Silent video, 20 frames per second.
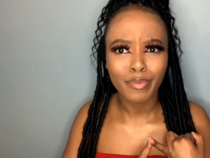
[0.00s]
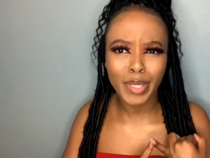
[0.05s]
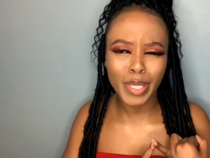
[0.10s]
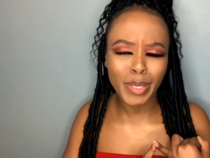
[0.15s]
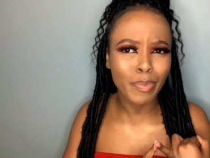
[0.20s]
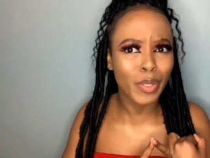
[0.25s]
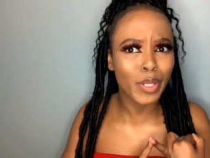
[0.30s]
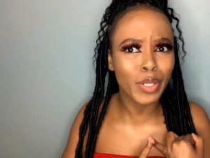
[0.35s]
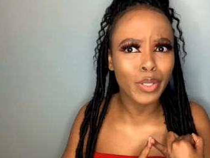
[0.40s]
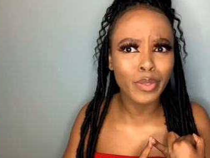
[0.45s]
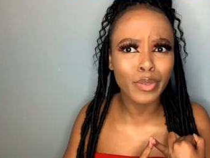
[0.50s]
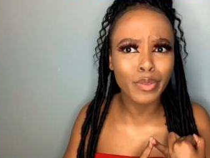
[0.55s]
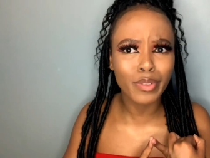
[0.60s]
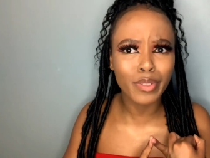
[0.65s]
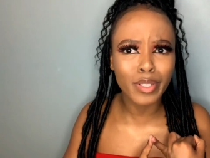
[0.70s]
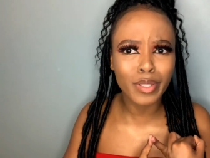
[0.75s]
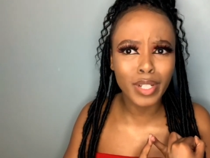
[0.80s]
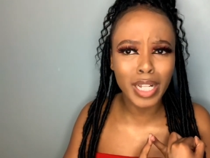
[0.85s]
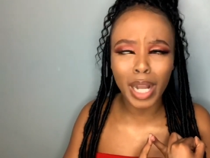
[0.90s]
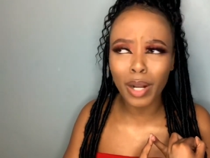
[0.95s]
people
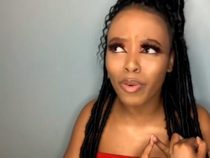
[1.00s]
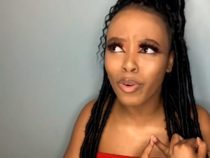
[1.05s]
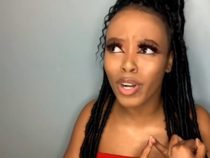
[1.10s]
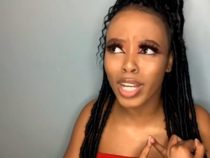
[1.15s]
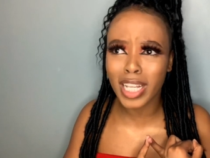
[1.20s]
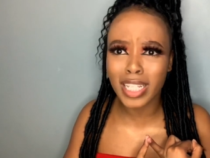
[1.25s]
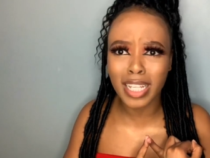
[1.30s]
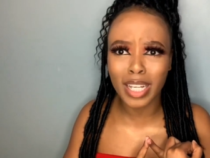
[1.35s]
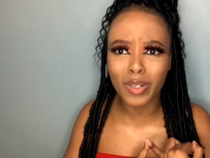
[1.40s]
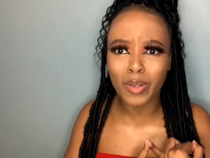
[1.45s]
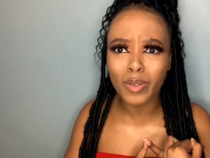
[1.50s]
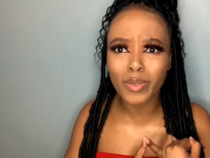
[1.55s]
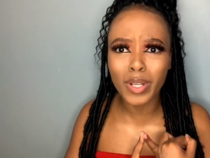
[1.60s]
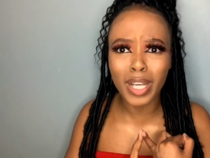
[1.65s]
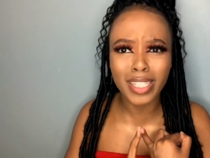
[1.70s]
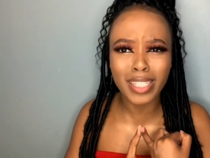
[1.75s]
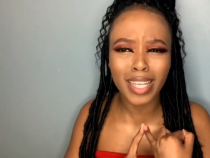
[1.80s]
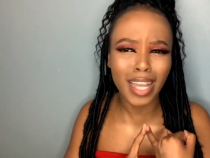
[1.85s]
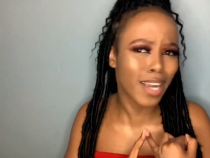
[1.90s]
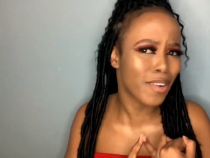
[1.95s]

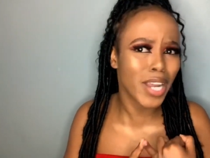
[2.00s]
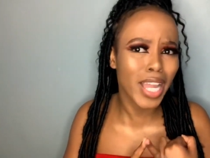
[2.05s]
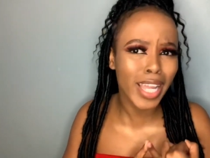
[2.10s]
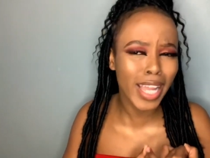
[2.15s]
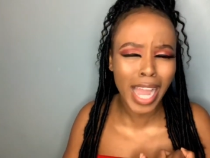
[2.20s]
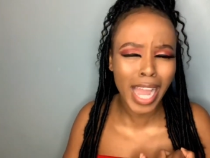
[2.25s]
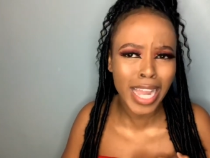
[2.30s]
career